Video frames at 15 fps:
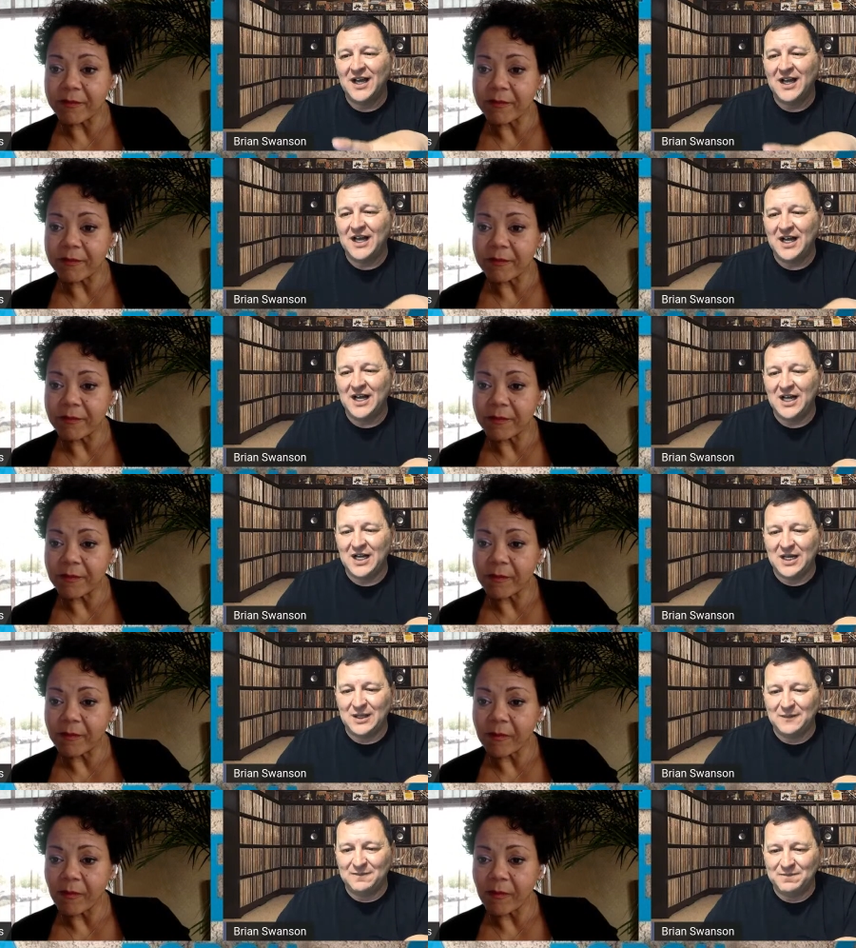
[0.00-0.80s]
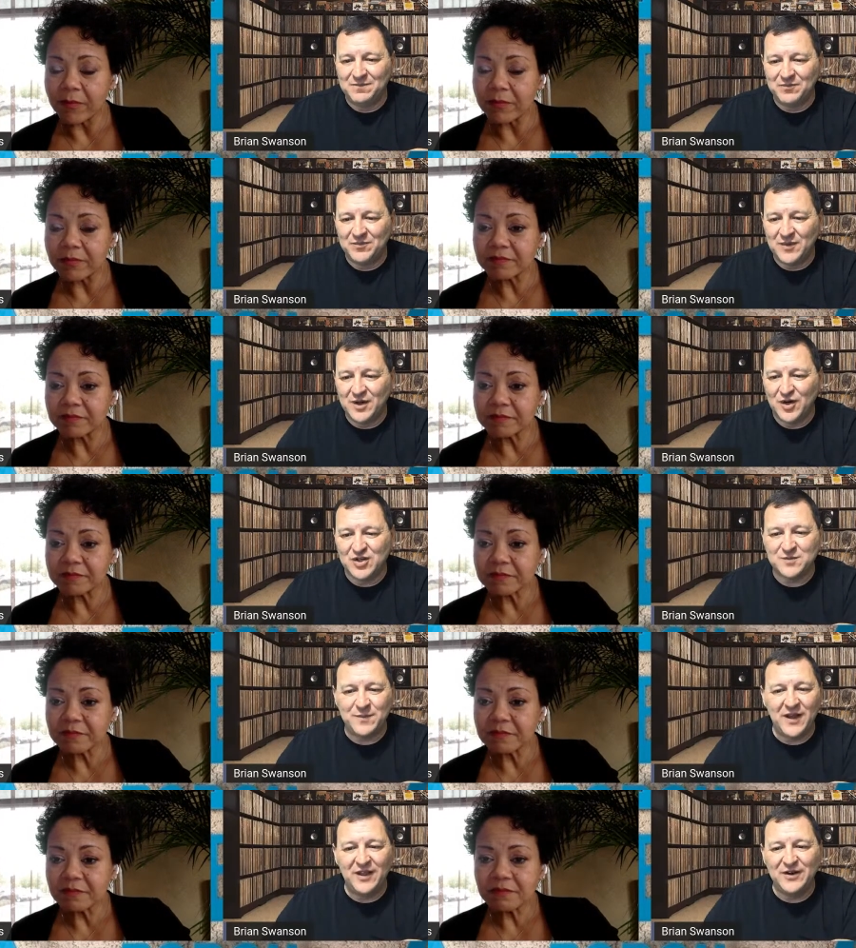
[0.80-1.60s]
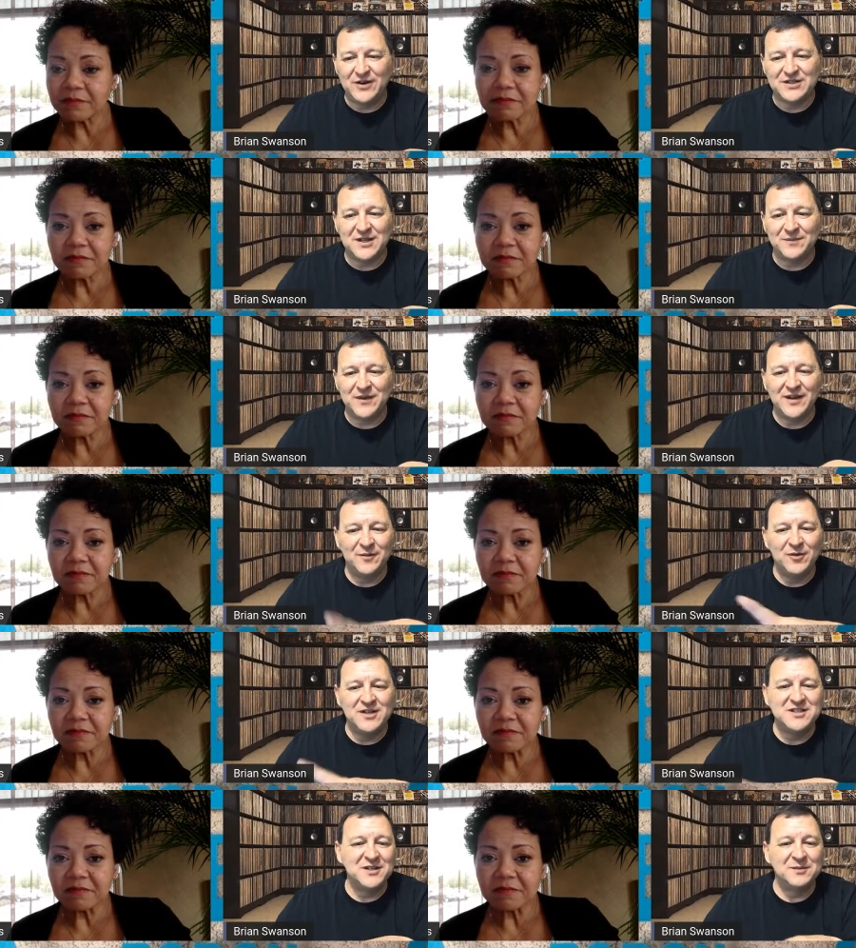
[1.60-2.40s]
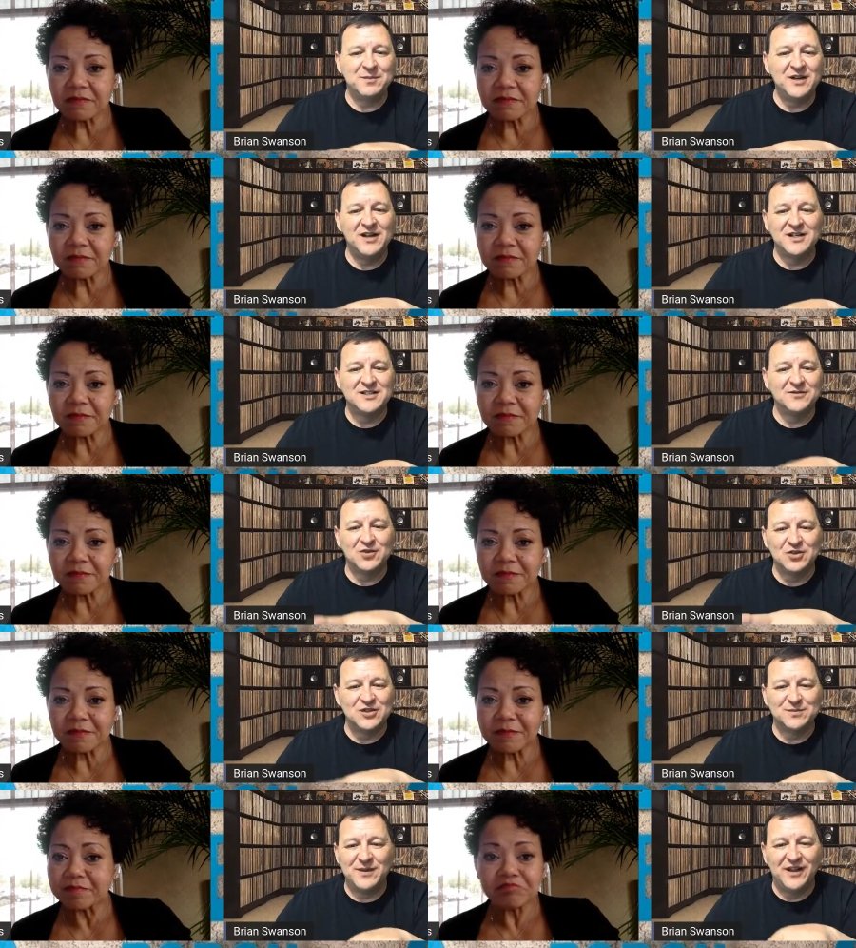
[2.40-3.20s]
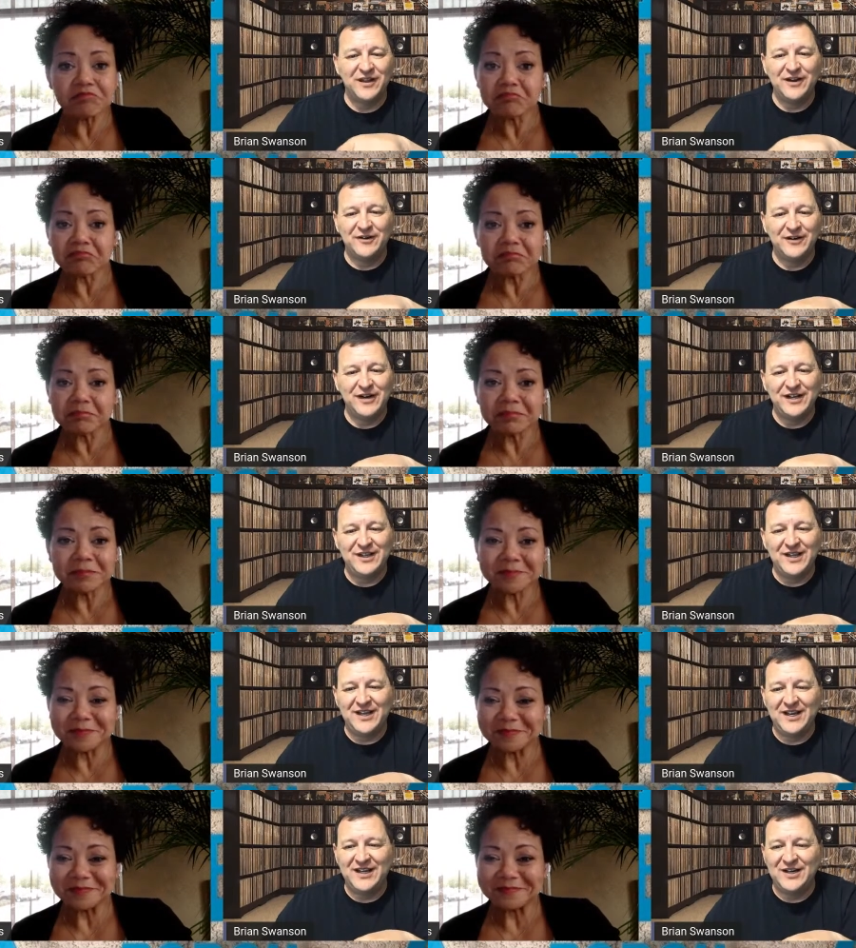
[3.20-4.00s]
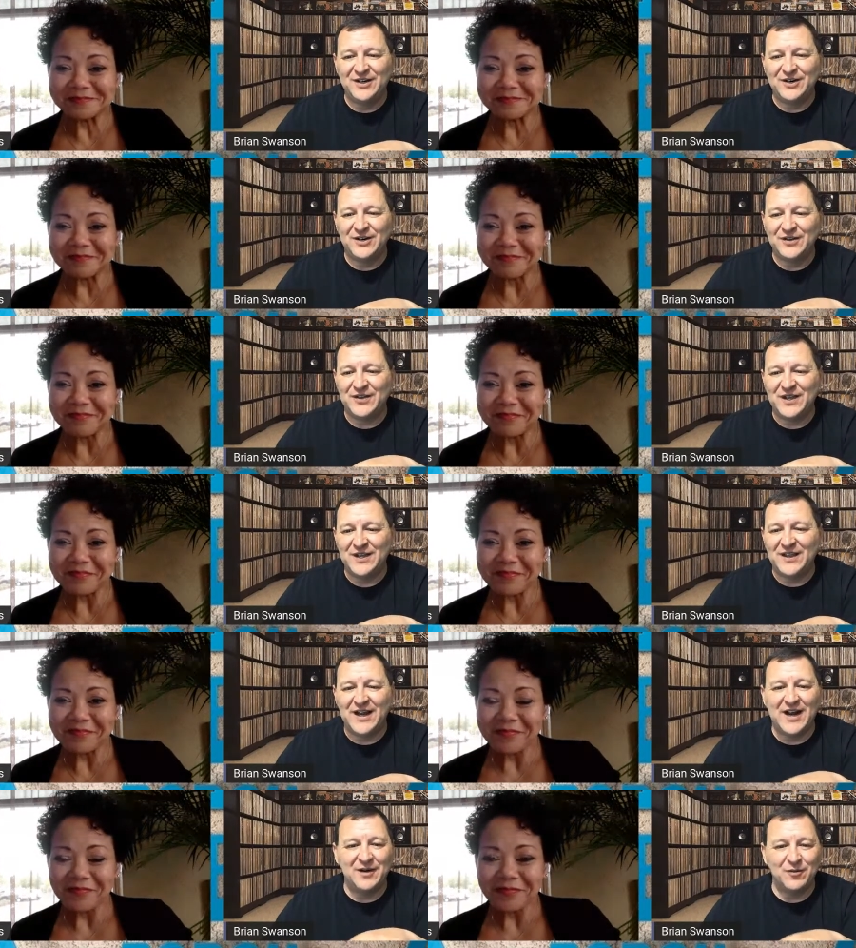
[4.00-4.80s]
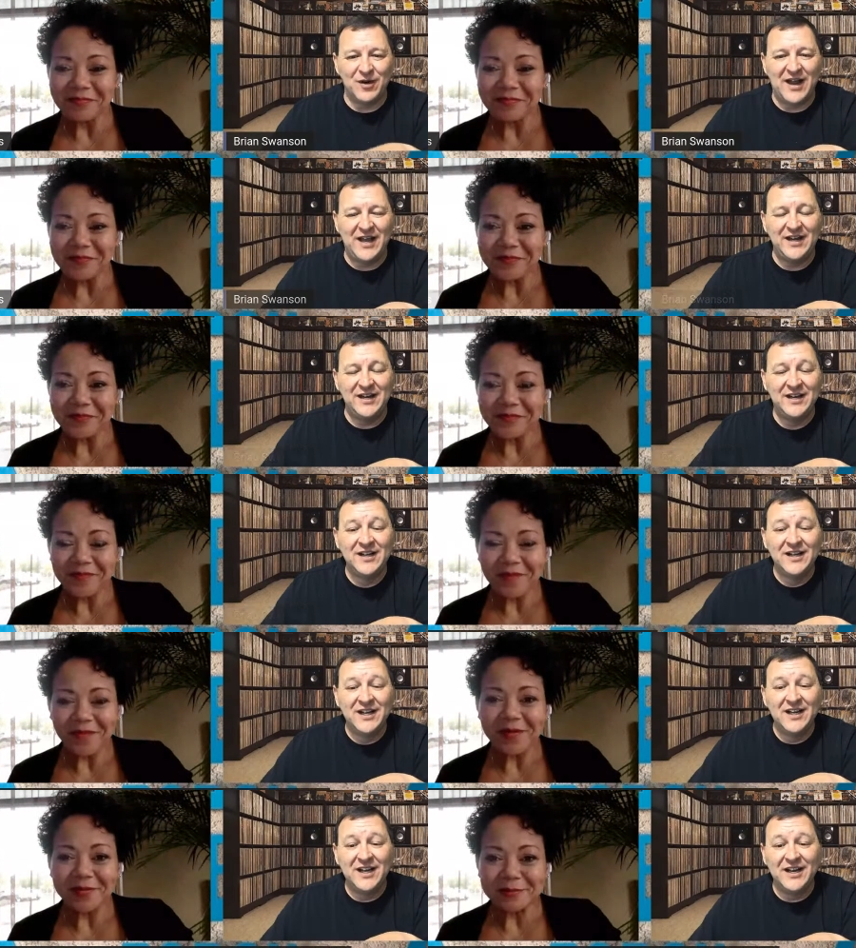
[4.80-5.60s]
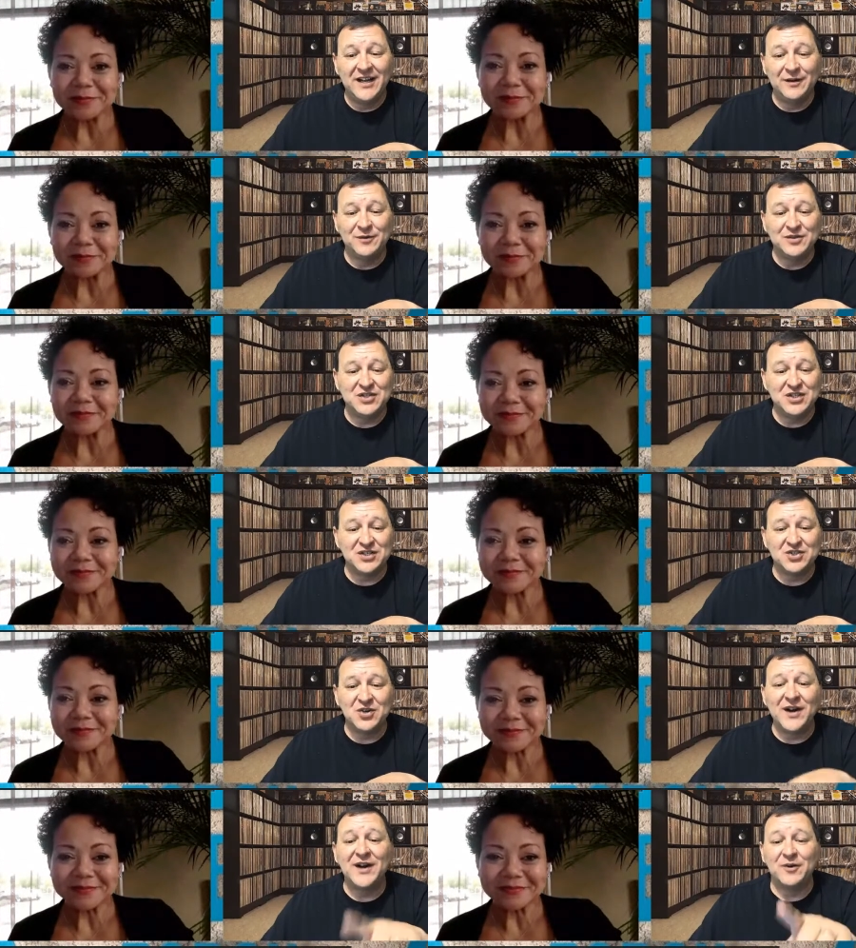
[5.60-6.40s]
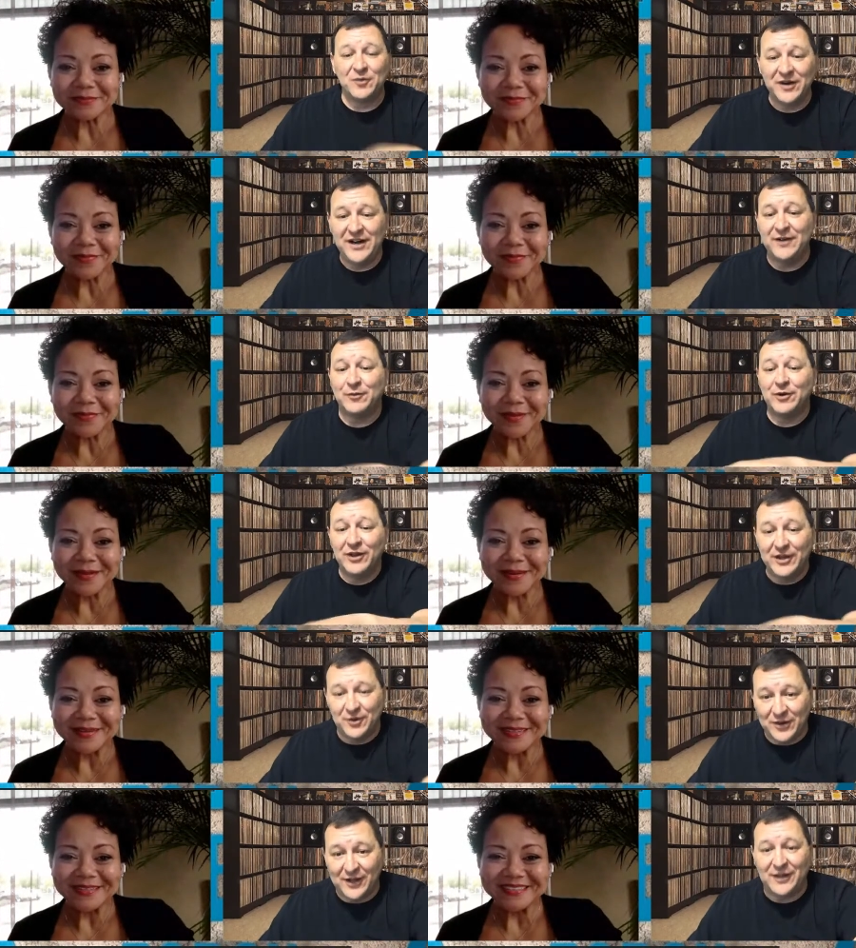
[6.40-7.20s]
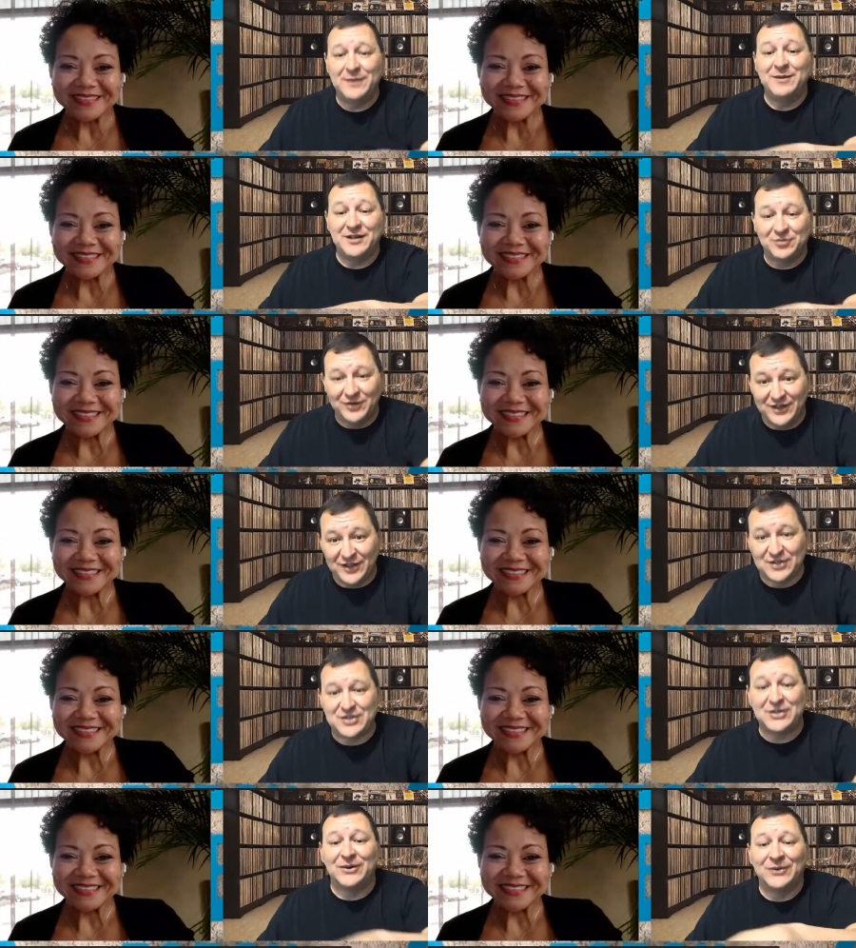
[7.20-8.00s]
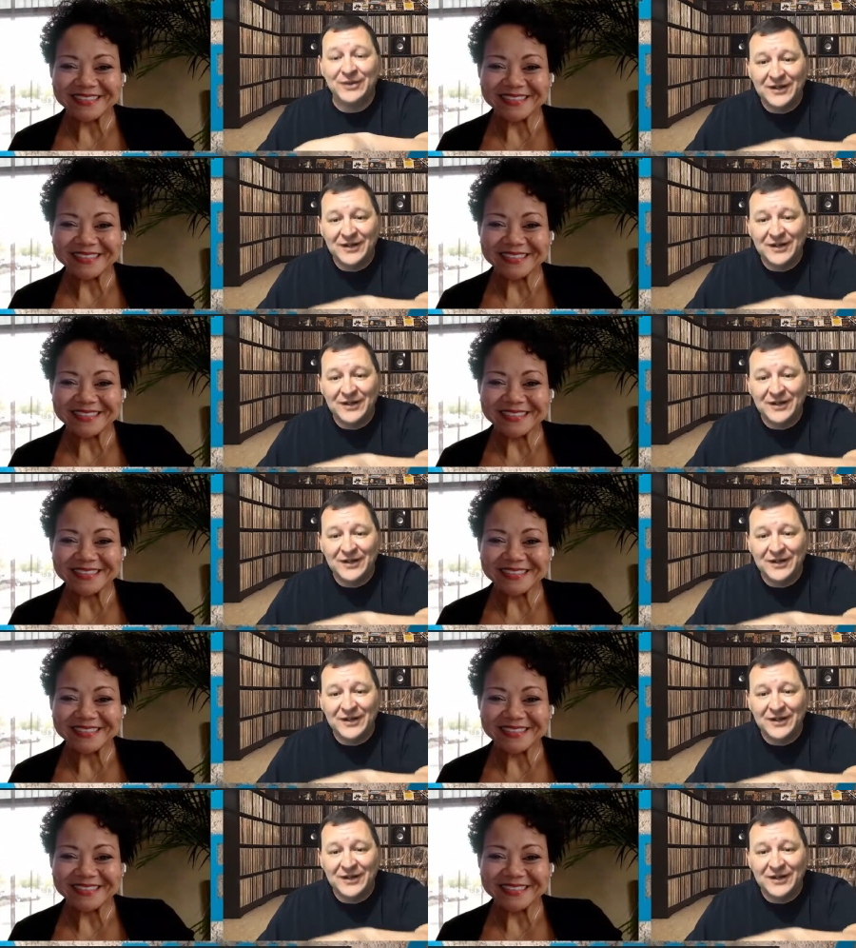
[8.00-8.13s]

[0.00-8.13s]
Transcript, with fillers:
Speaker 1: um, her spelling or something. It wasn't because of her spelling or anything in her thing that I read. It was just trying to read it really quickly between the two.